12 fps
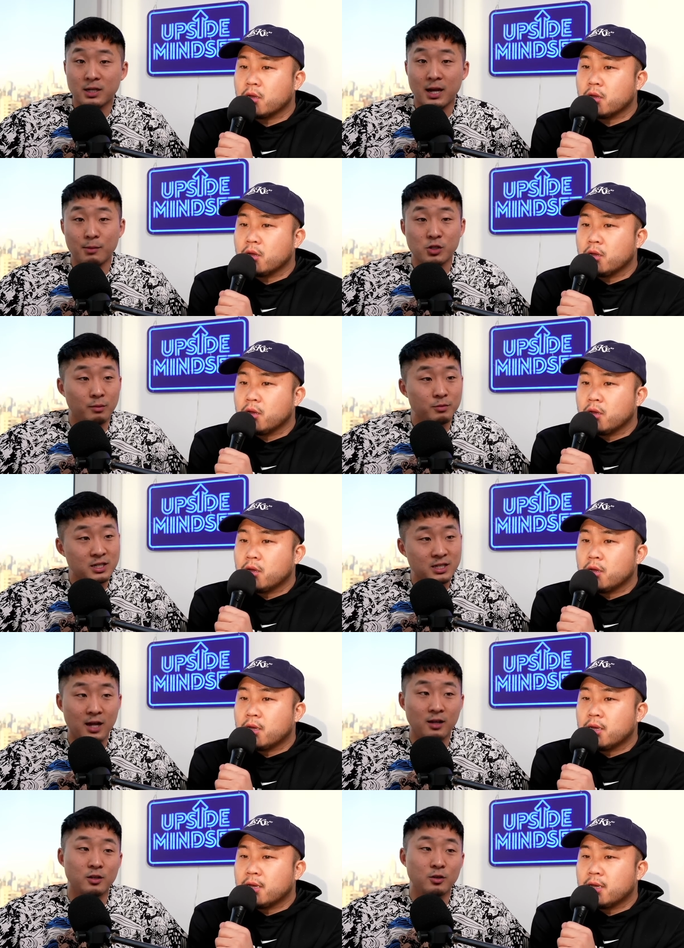Speaker 1: times. So I'm just
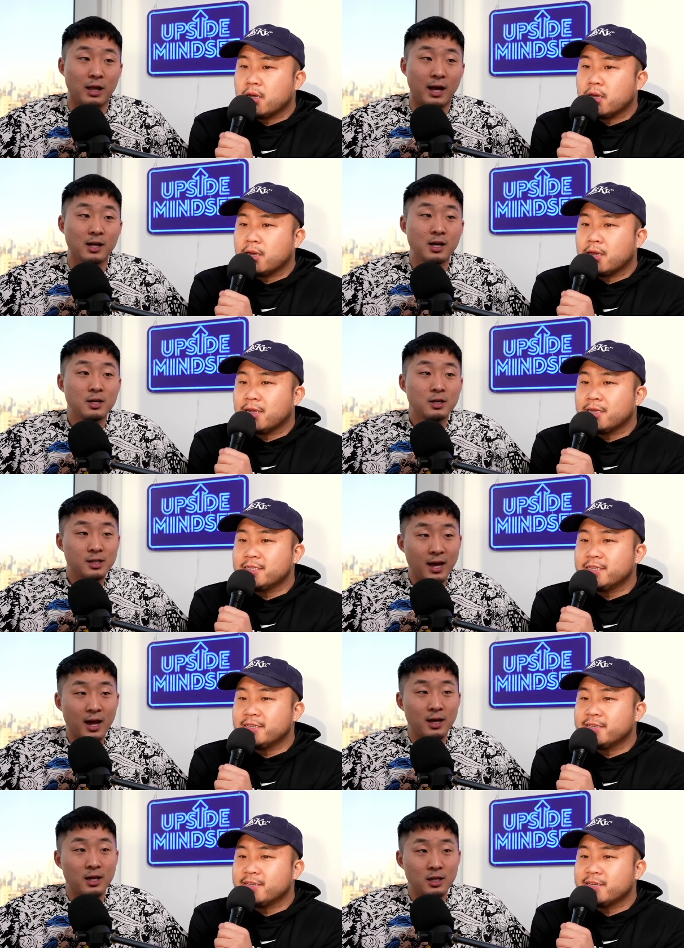telling you, like
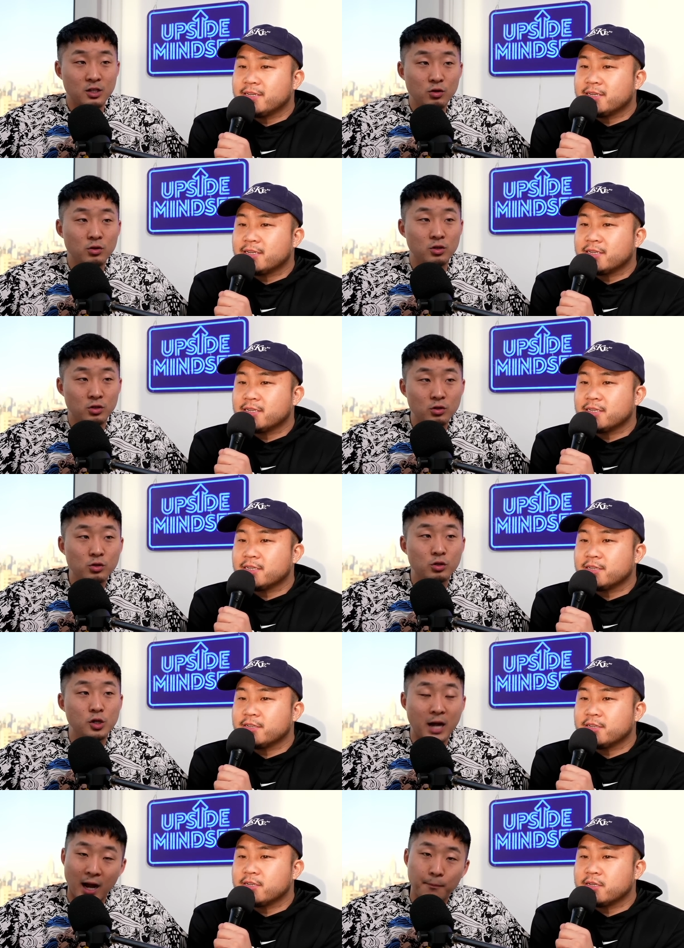yeah, you you you
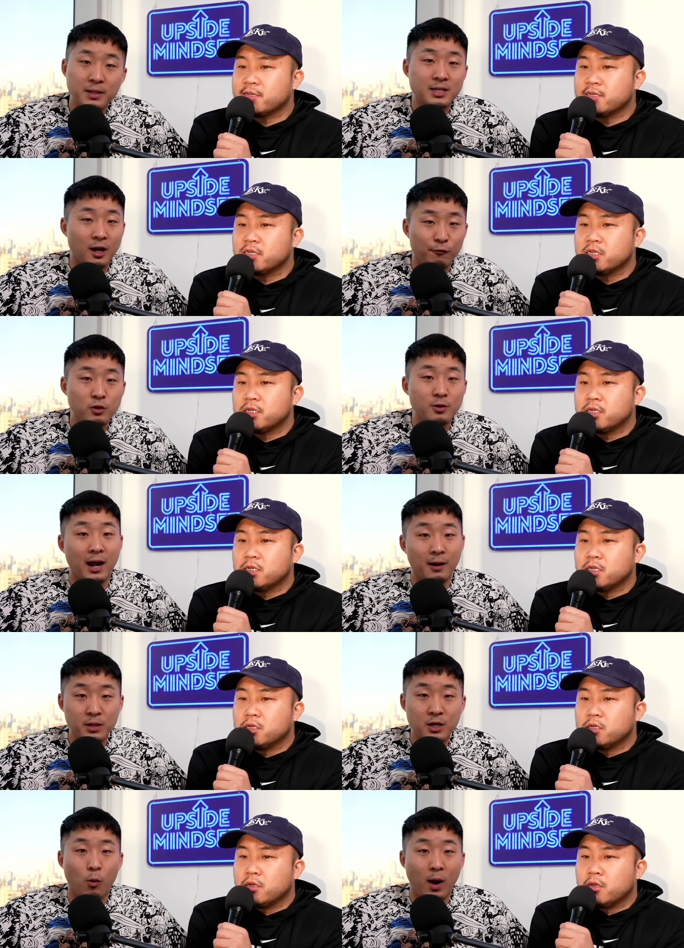got to be tough and you got to
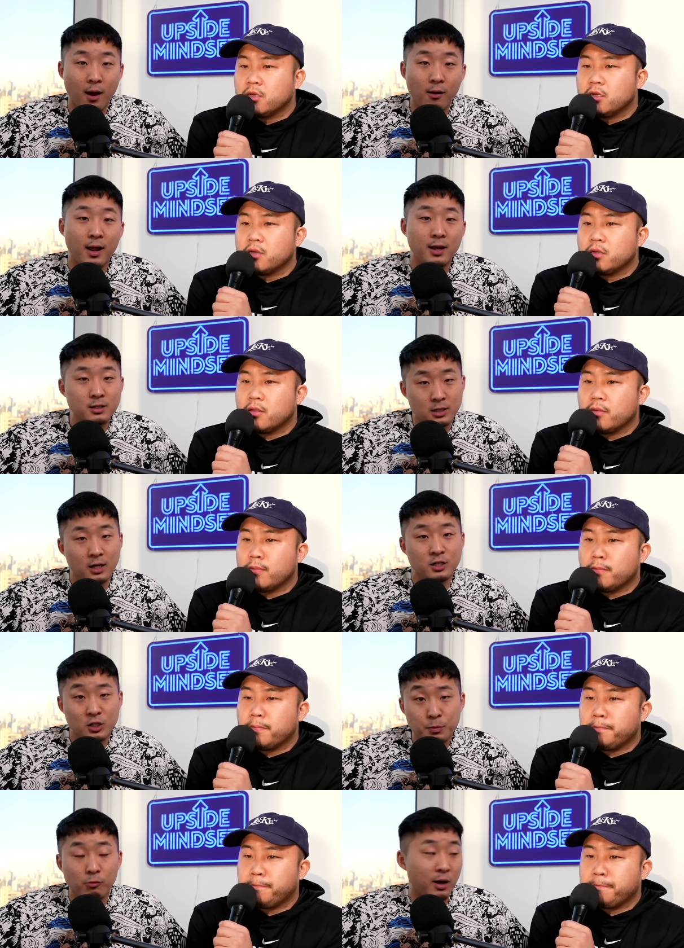be aware and and
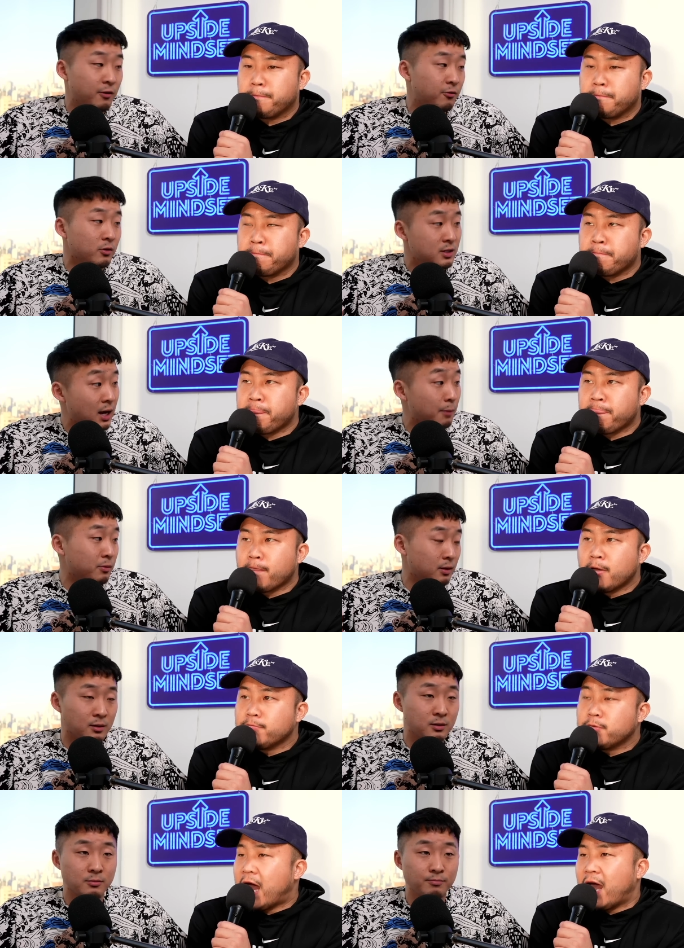just be ready for these type of
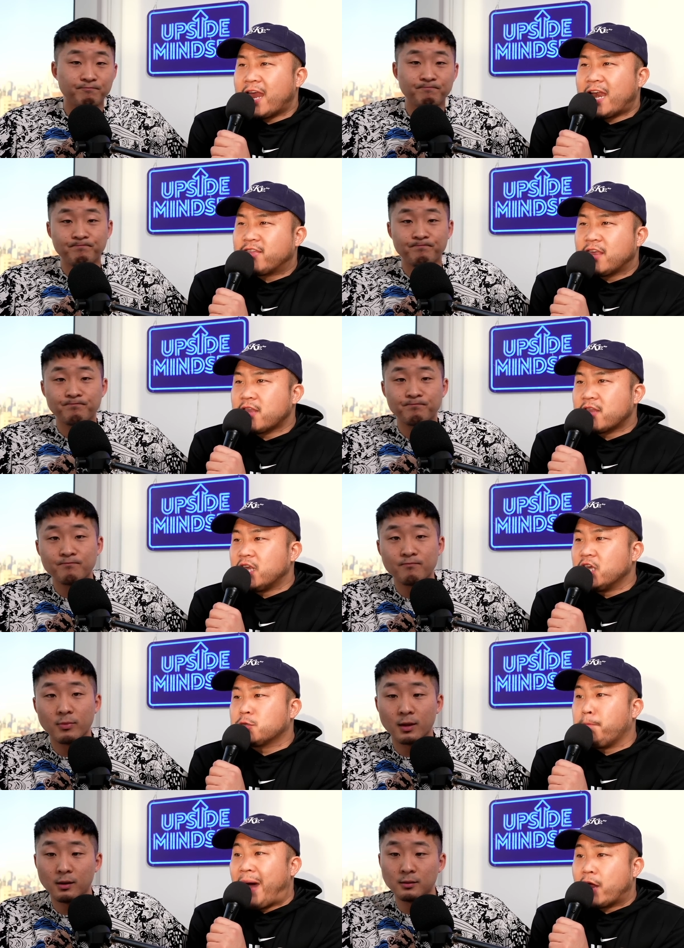things.
Speaker 2: Yeah, and I think that
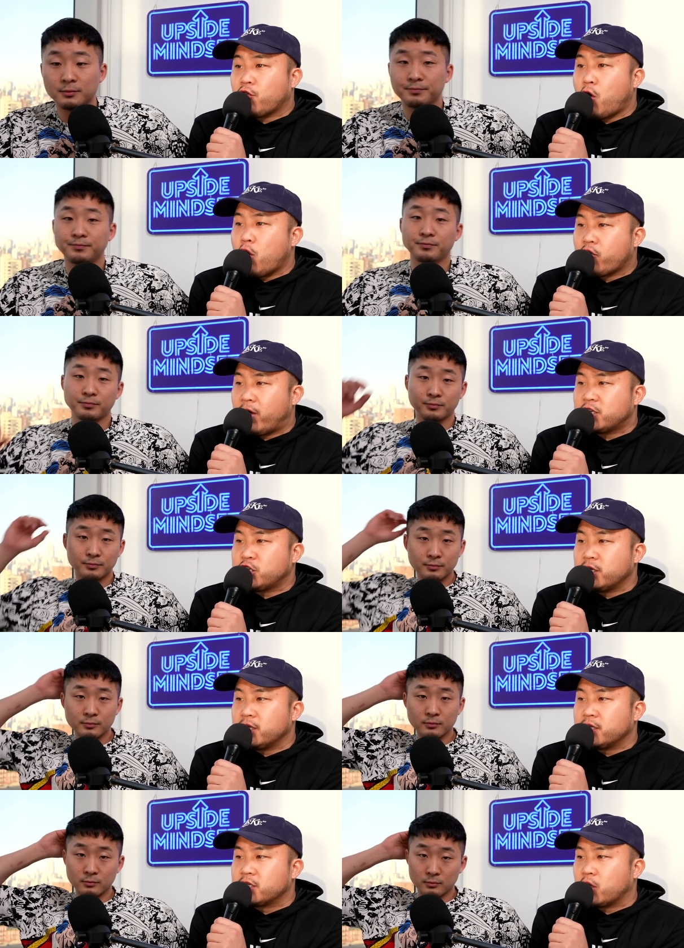these
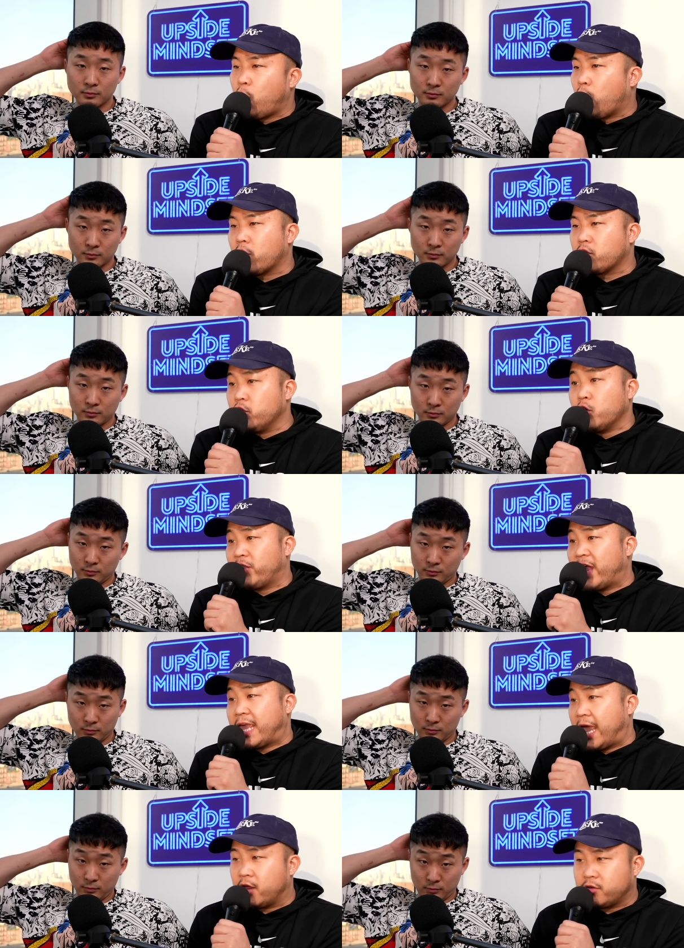microaggressions or you know they
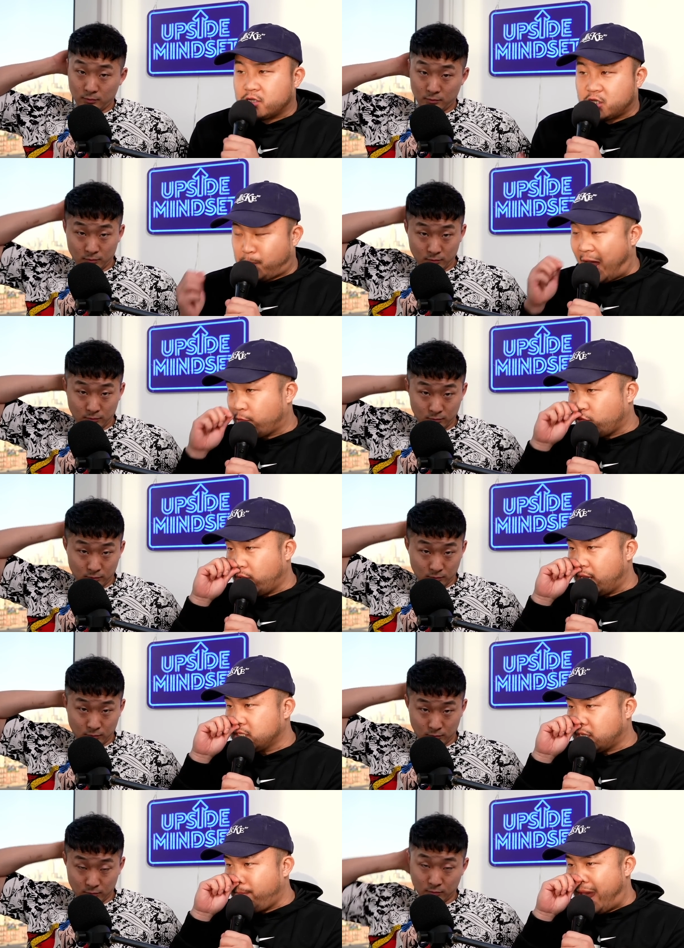can spiral
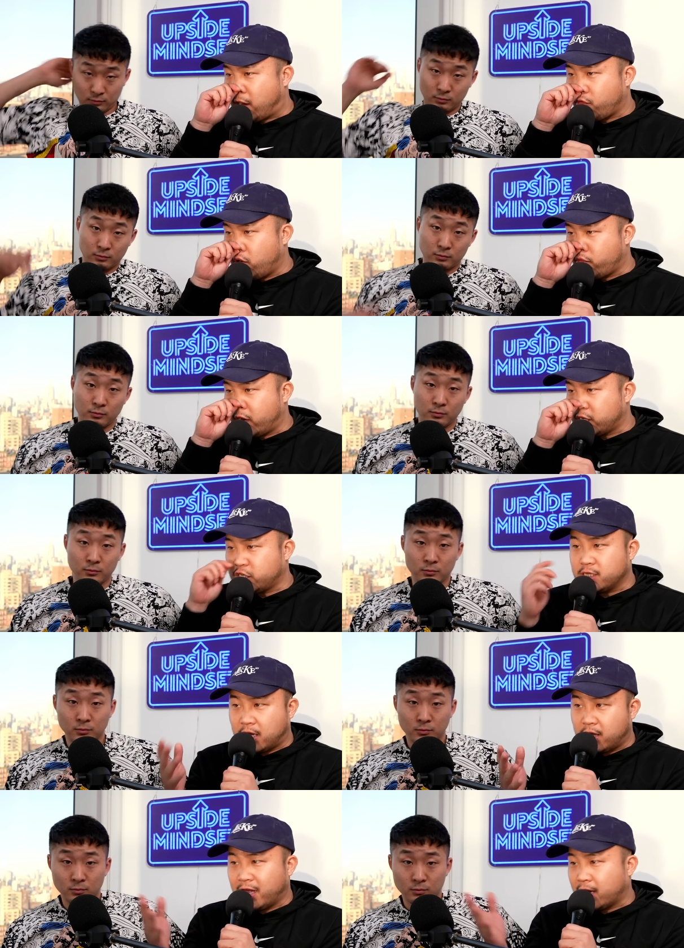into macroaggressions.
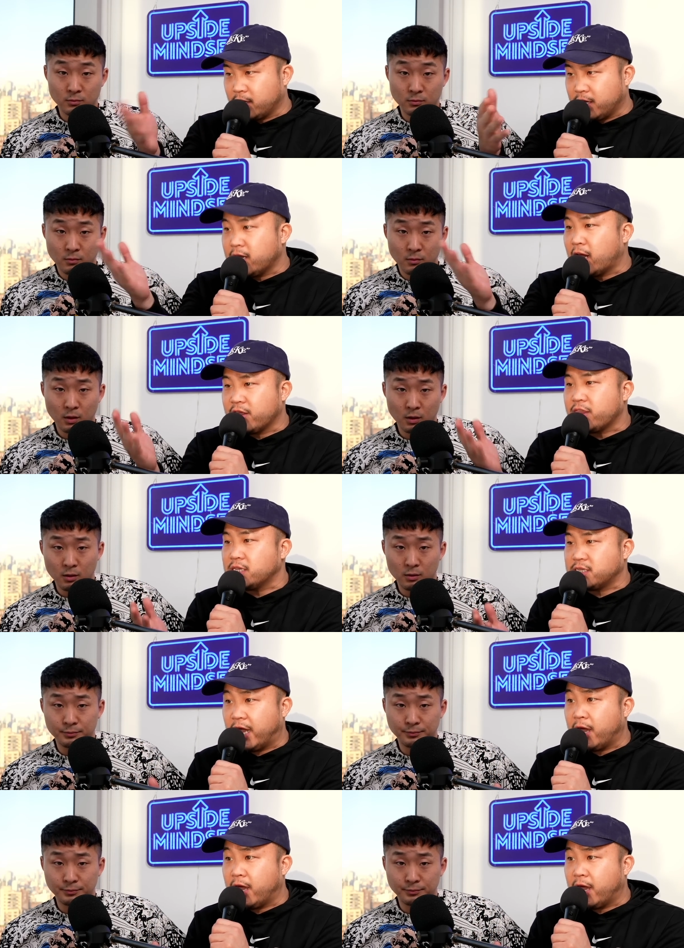Luckily, none of these